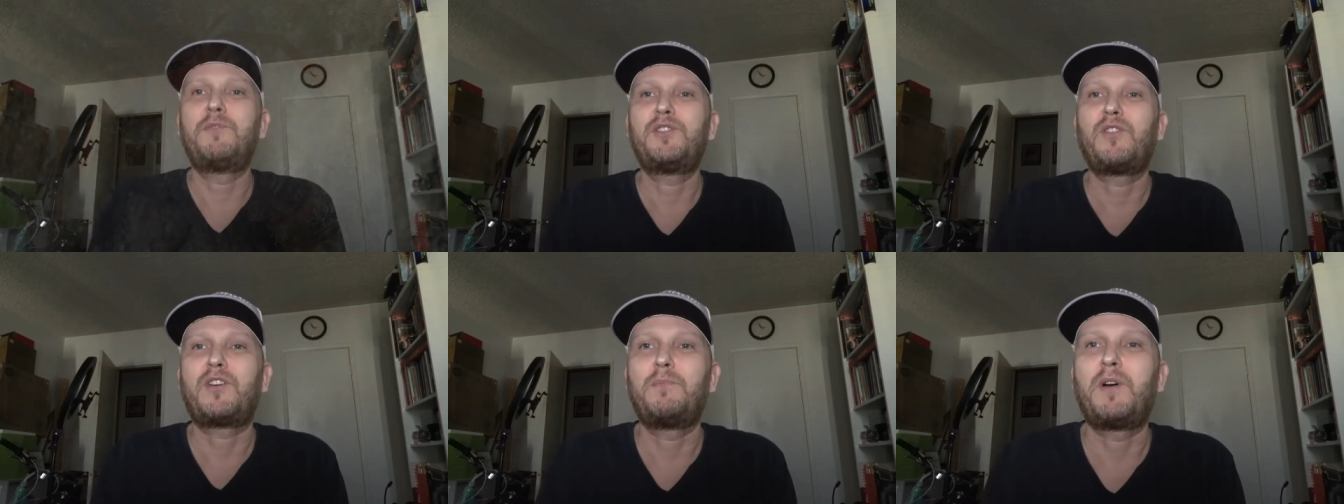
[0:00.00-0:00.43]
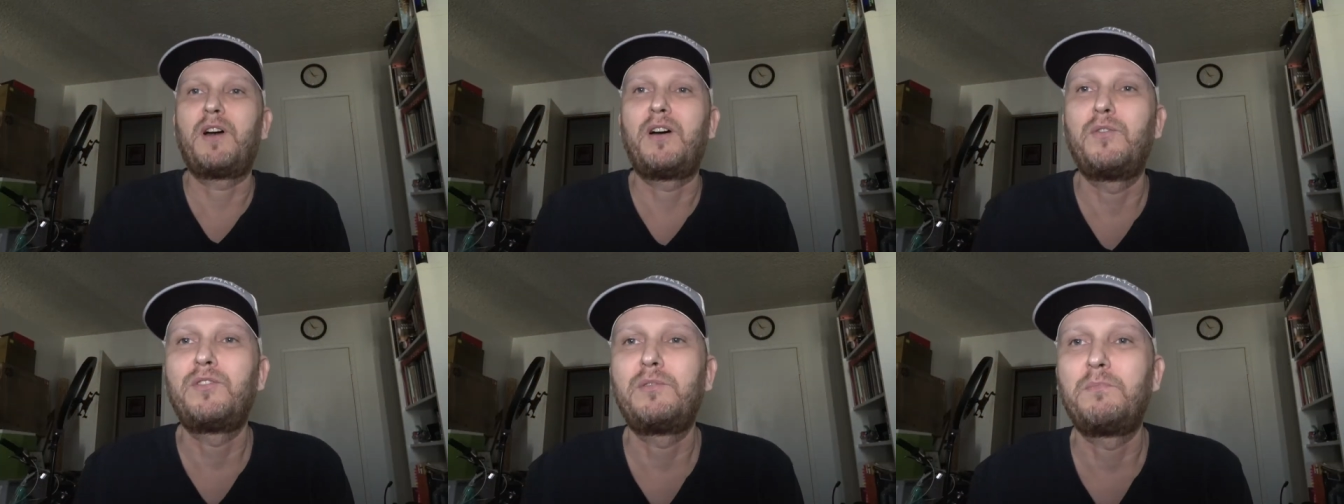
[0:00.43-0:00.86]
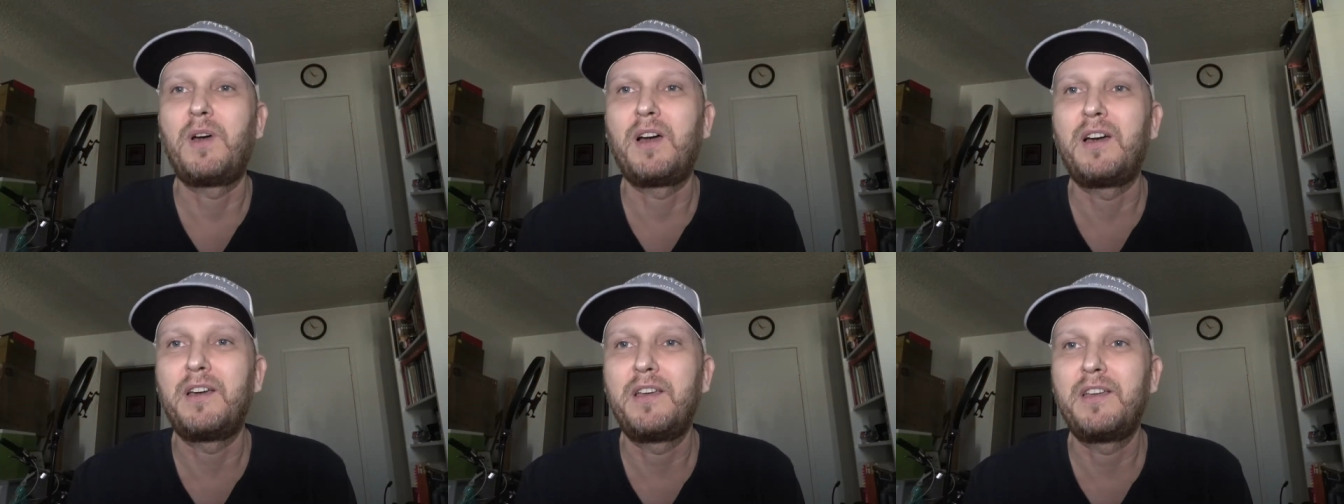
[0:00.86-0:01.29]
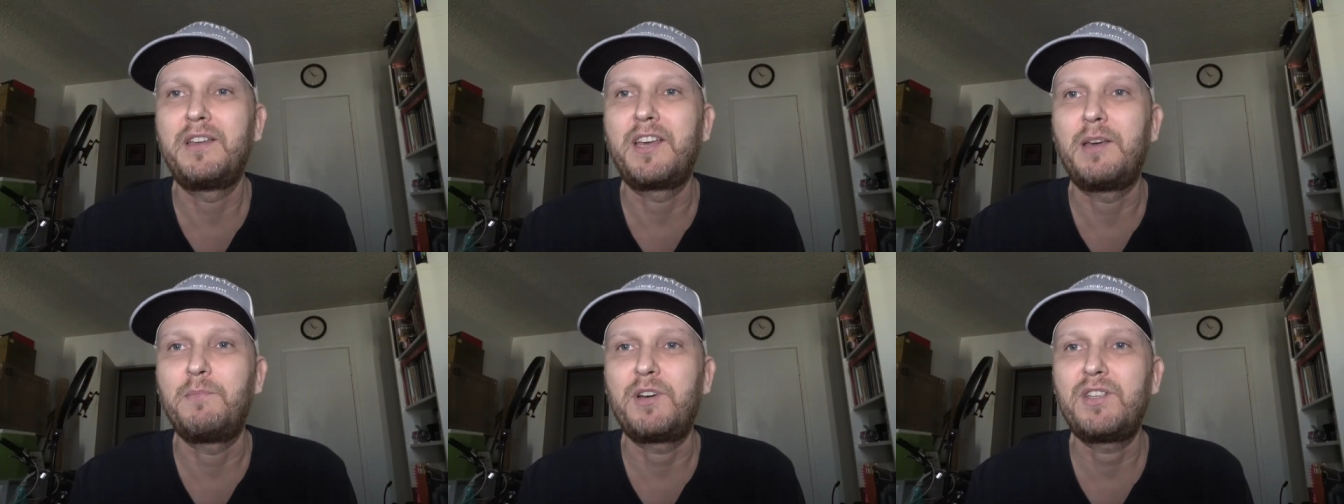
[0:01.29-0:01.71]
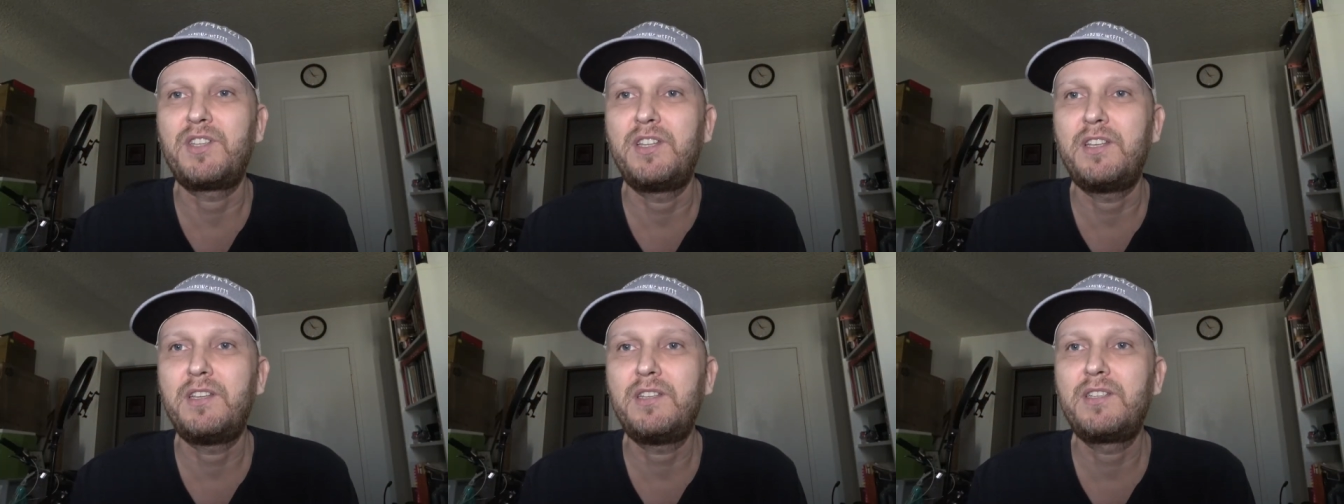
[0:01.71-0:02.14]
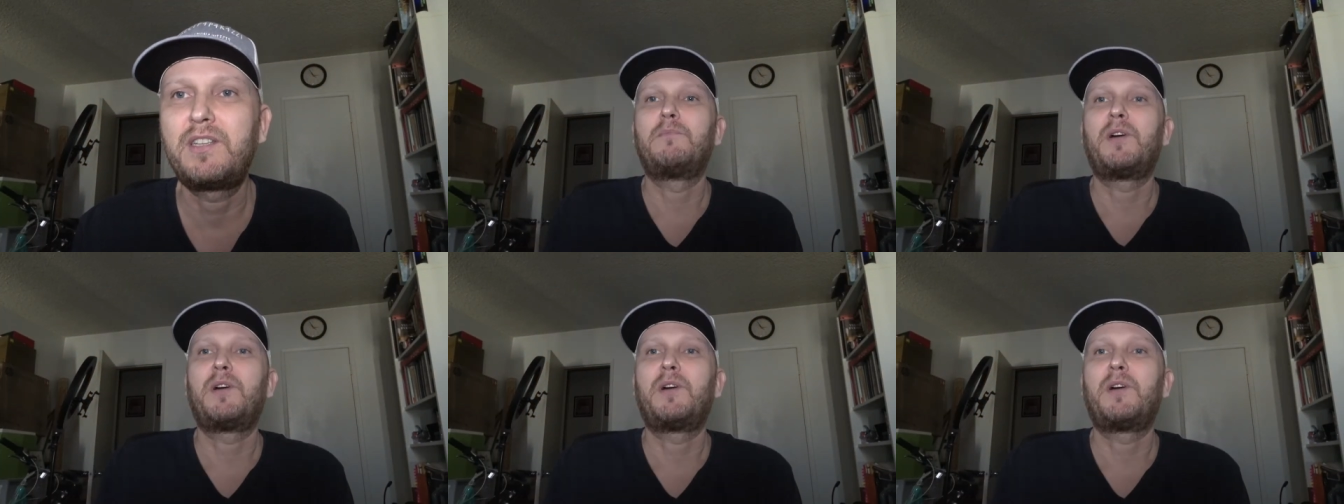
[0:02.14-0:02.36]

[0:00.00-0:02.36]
me talk about my camera settings.